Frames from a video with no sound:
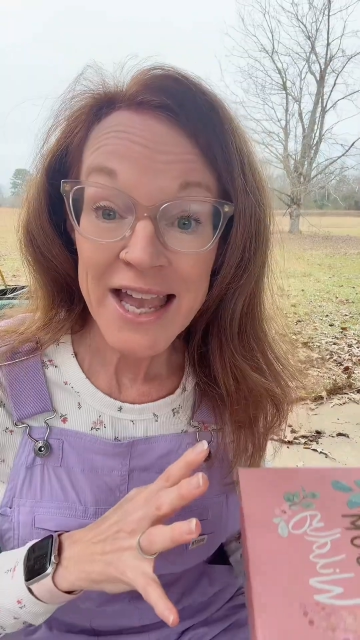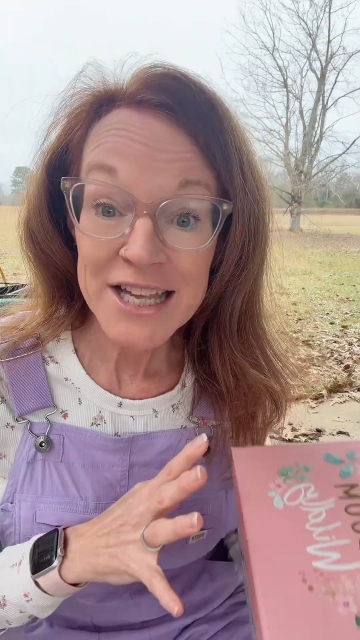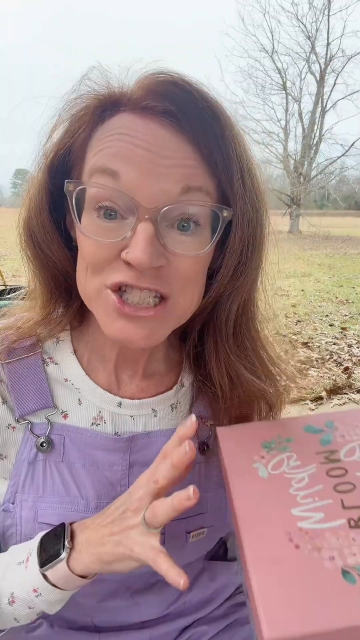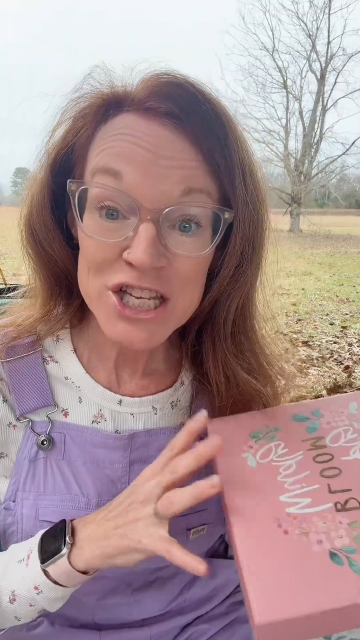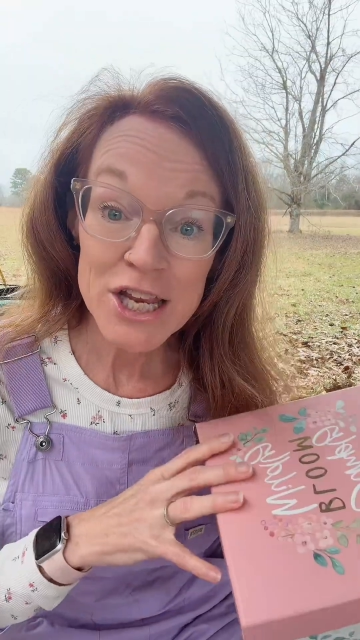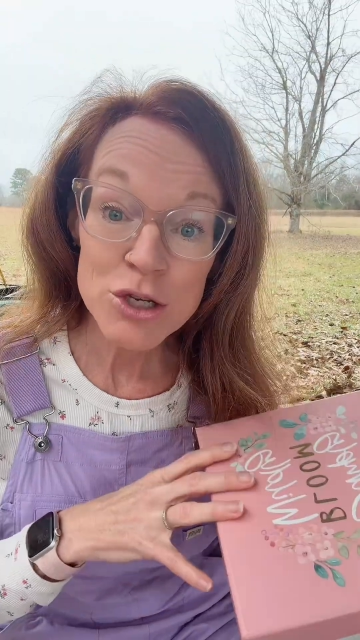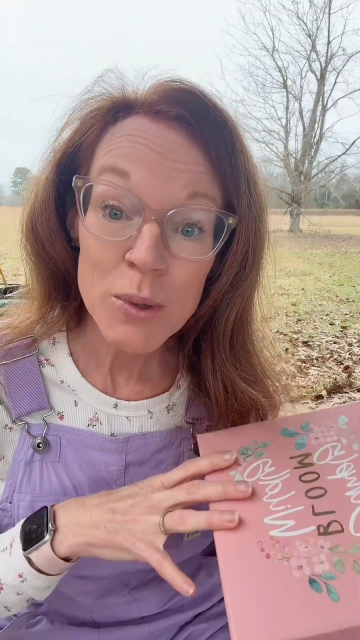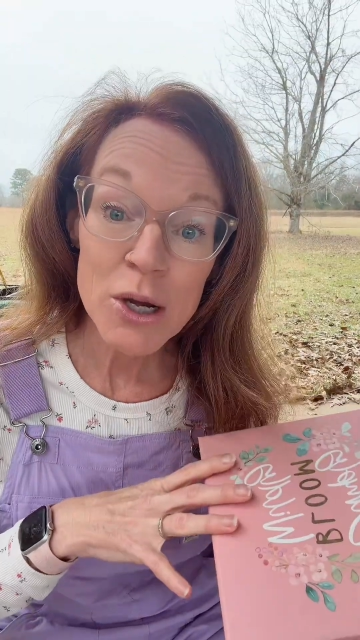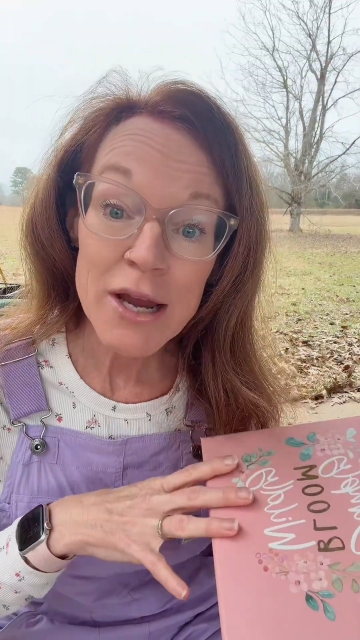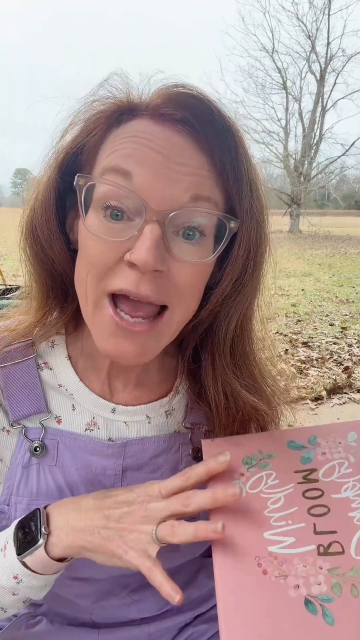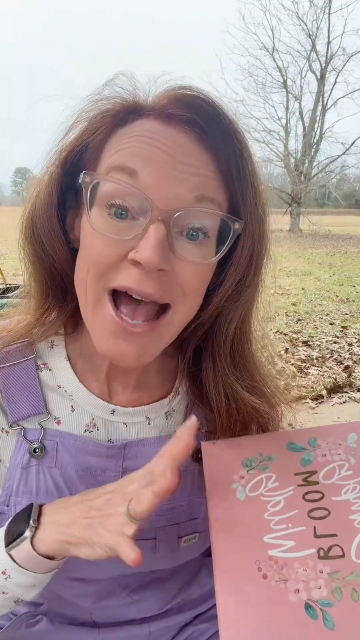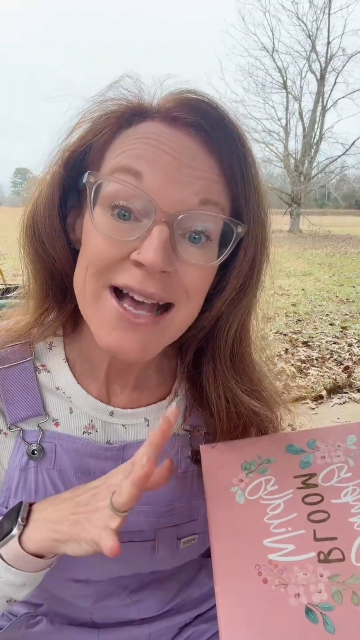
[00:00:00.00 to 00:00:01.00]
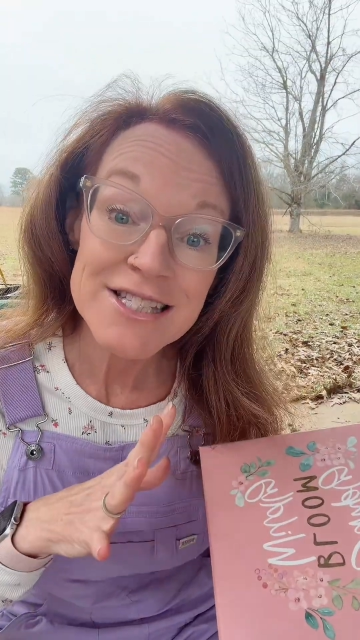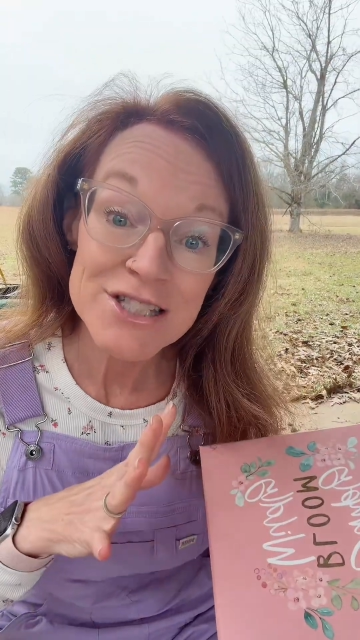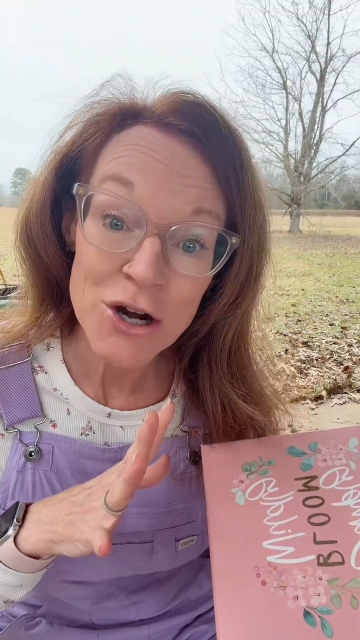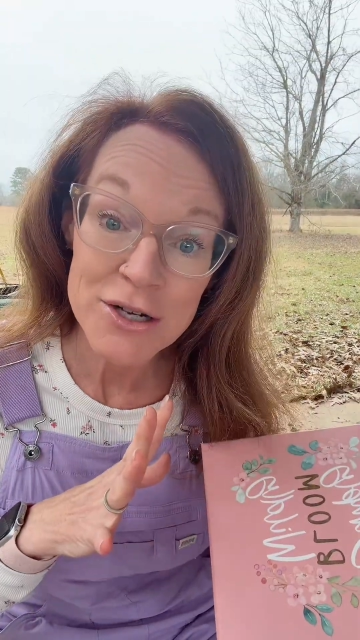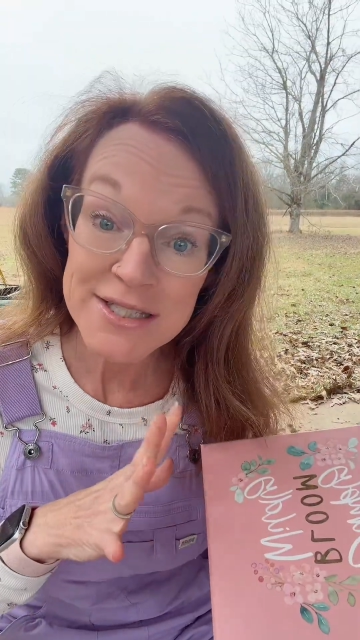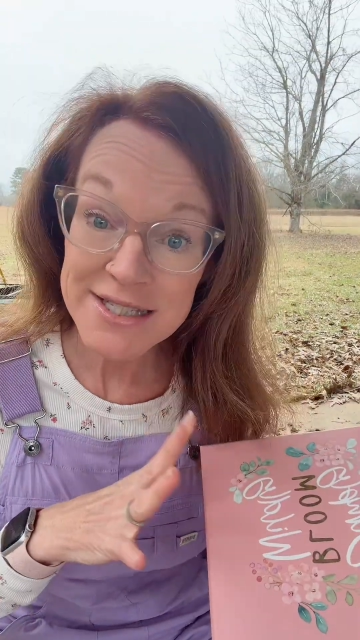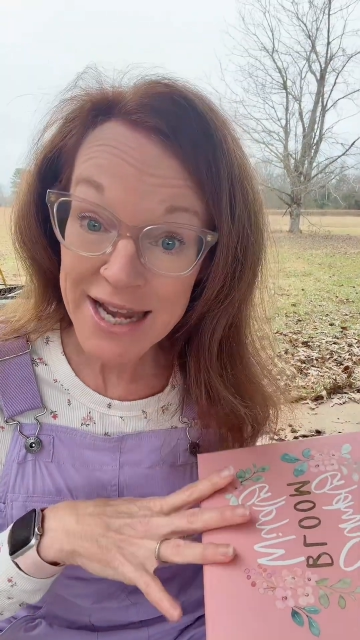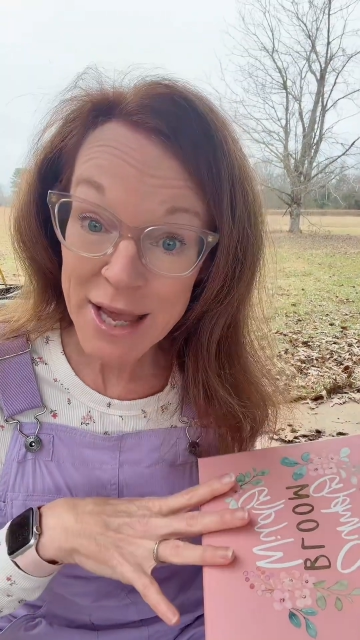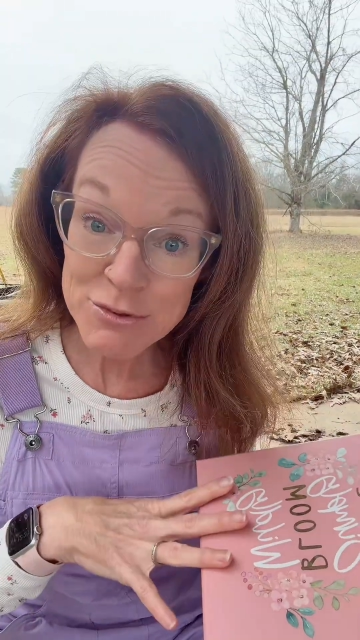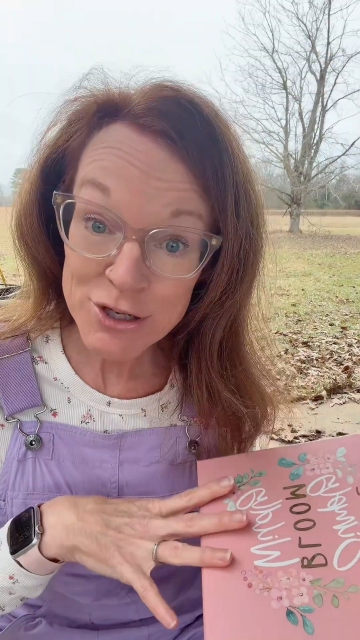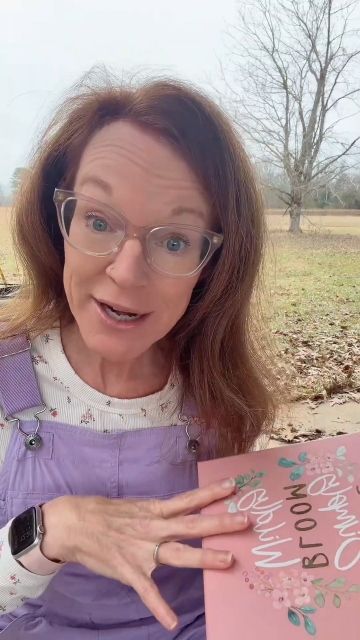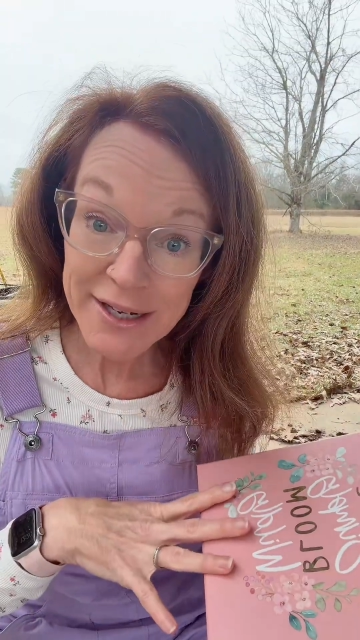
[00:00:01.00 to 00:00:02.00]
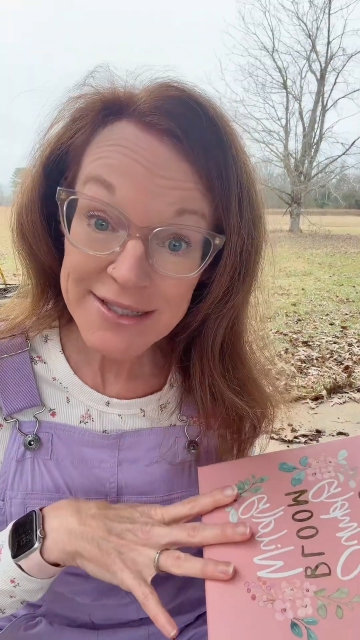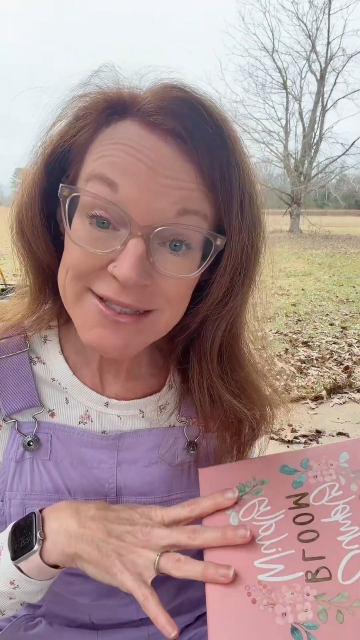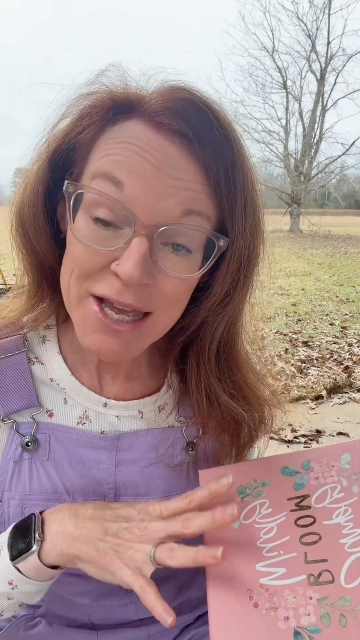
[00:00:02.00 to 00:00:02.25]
In January, I start snapdragons